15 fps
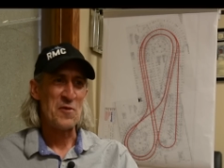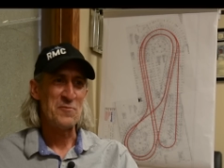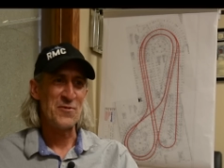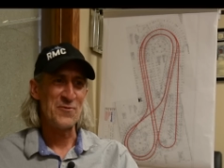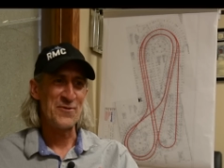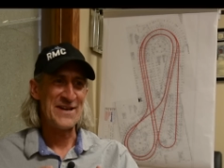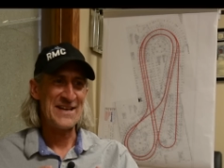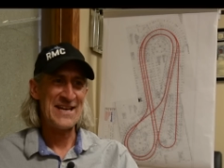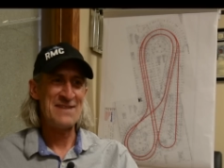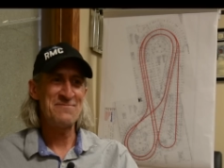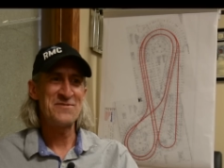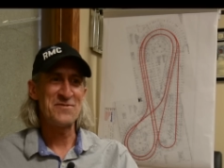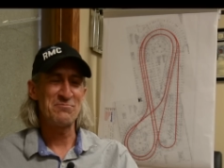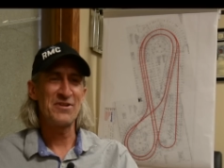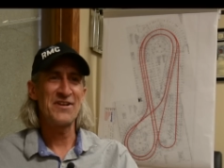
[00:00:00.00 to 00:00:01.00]
but when it
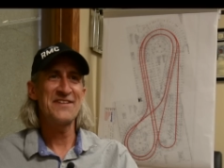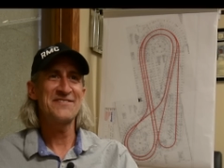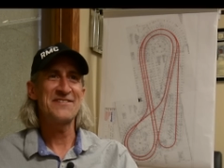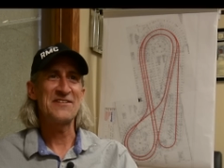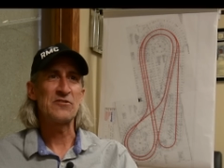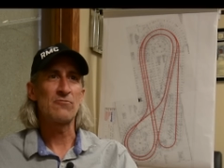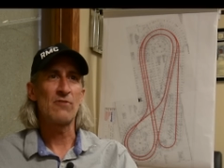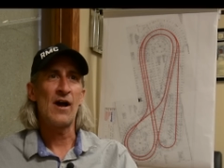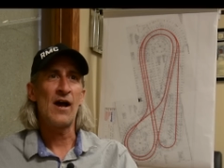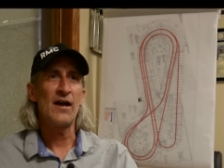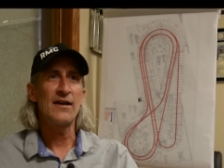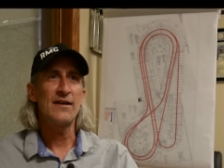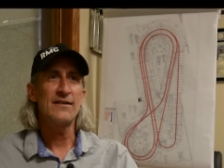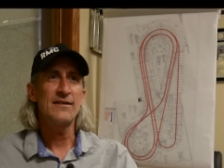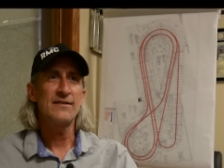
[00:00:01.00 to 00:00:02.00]
came to placing the
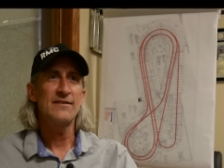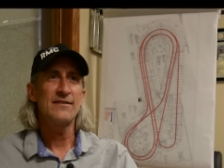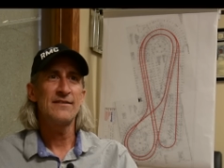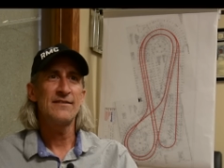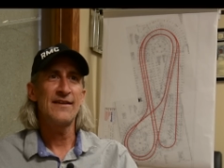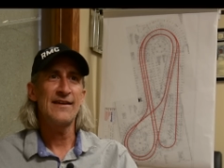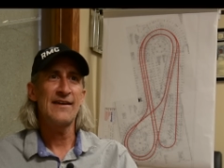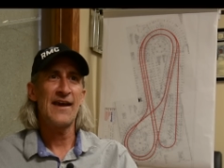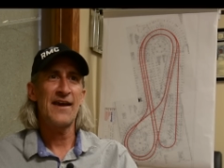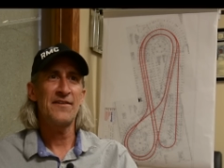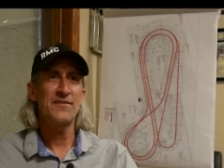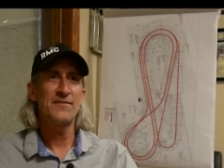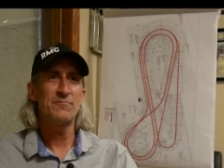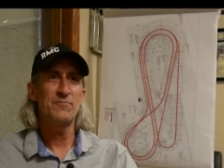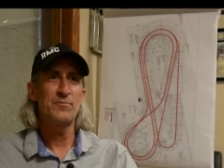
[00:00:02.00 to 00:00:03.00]
ride they
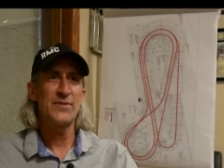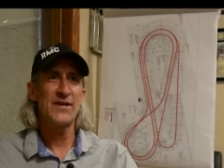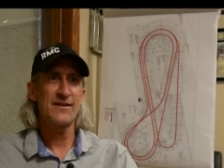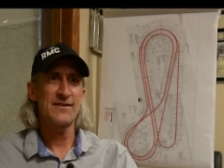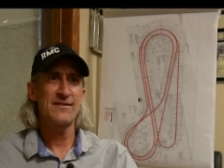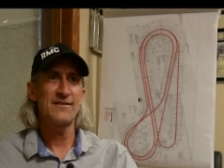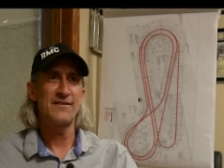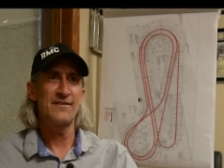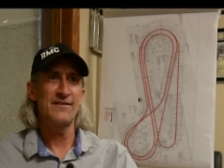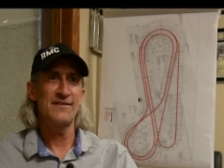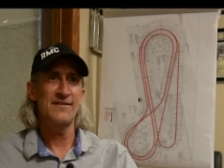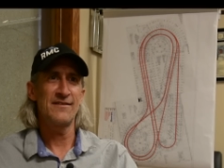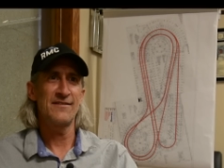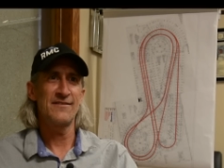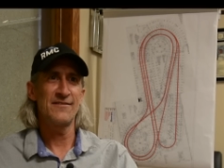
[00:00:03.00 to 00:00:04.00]
had picked
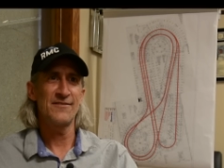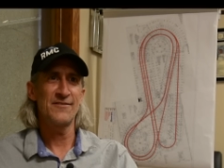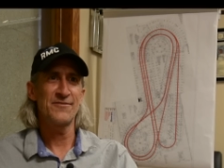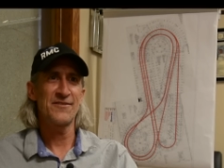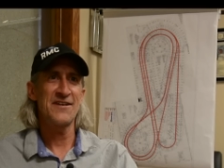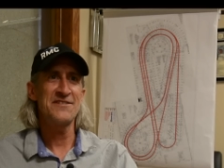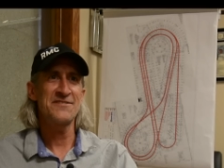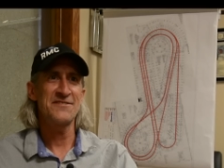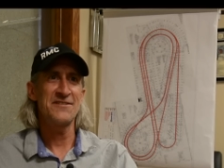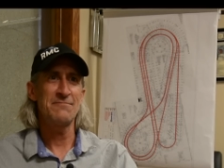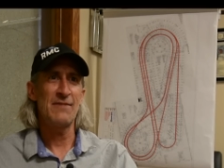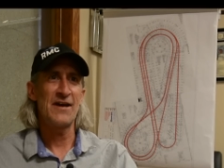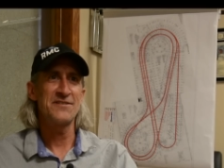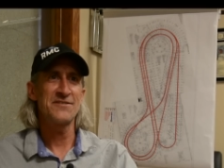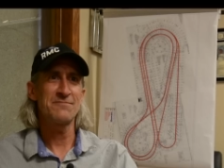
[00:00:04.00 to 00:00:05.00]
the, the location
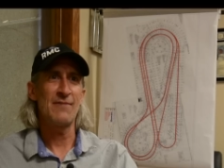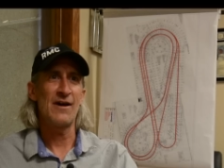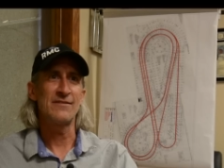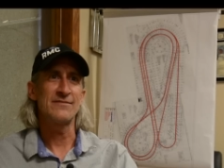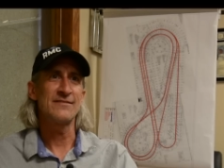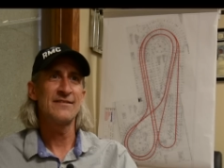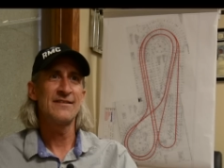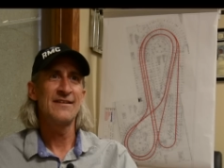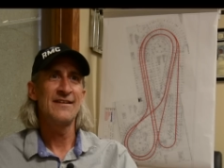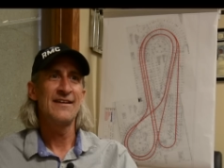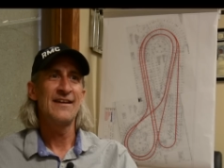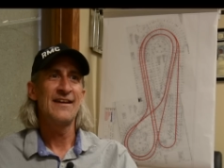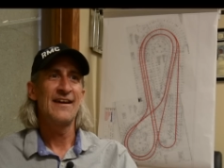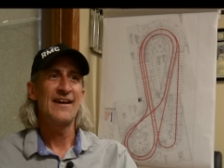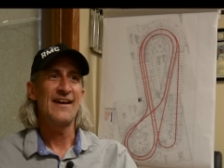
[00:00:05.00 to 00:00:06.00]
at Magic Mountain.
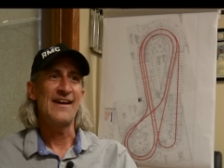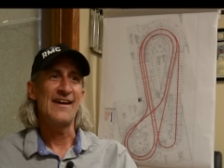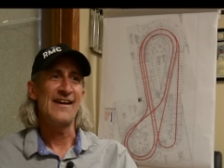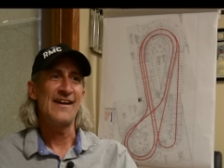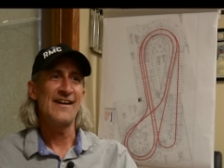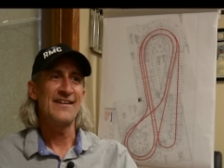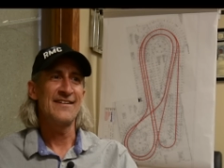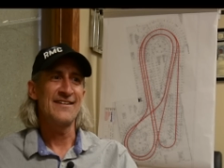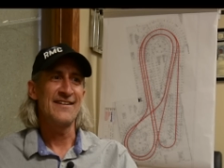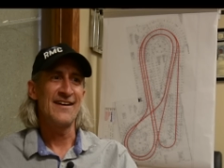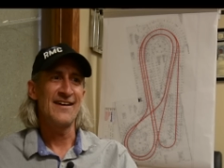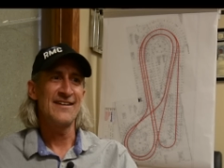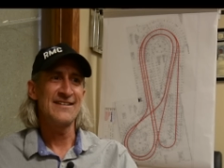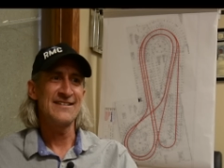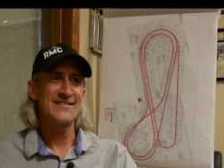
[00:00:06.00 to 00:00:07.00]
And
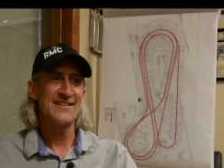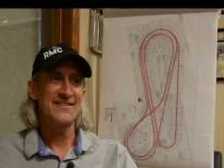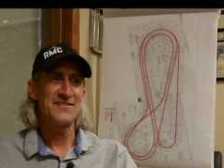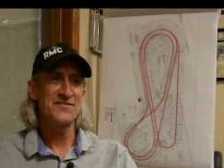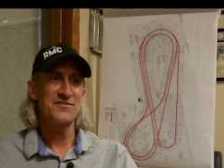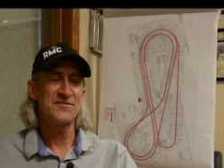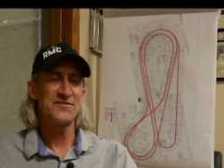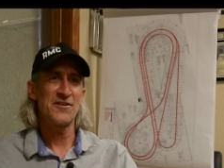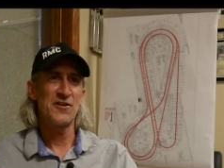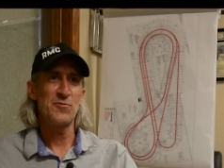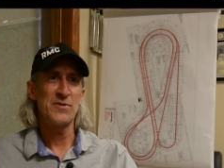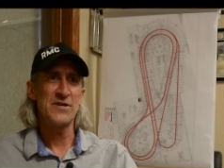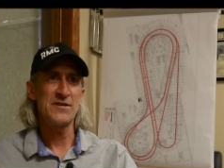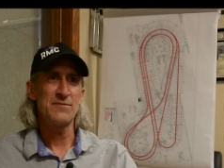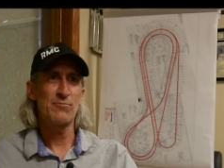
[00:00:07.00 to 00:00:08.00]
uh, he said, This is going
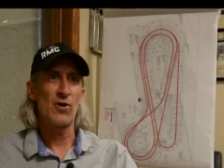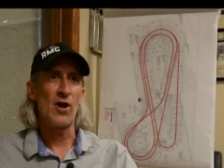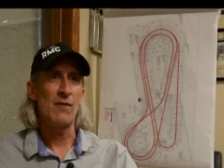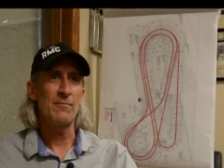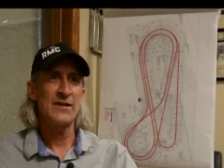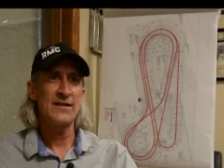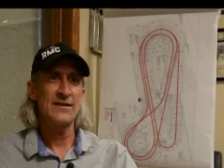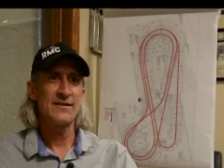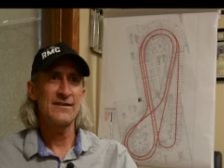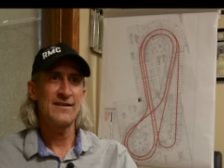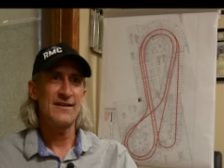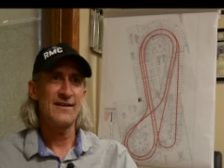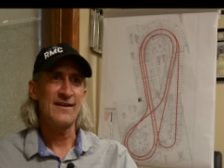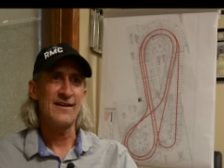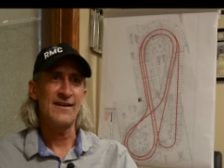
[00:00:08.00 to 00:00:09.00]
to be prominent,
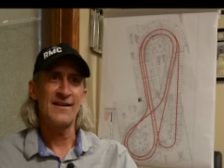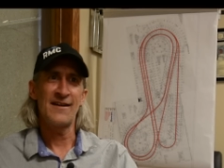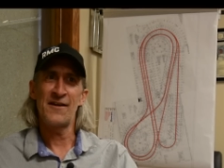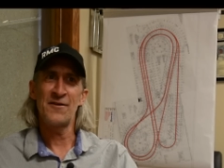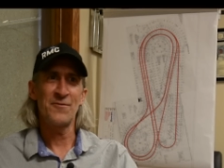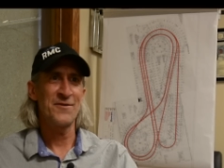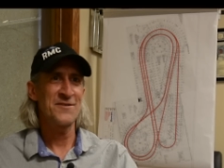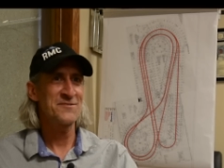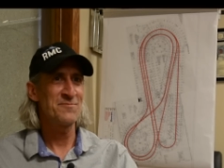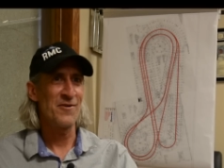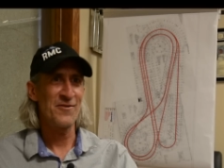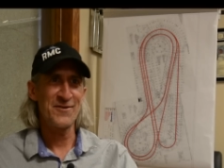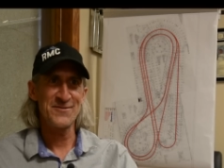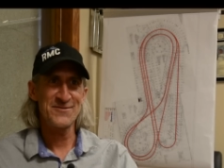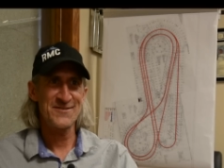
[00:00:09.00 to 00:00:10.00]
and I don't want a
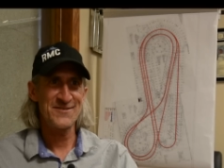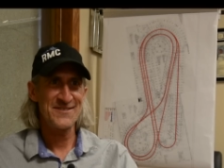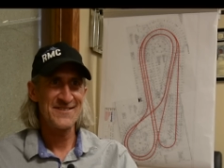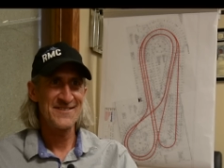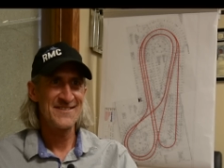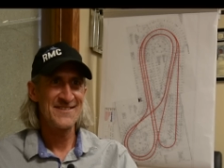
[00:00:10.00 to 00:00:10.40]
small coaster.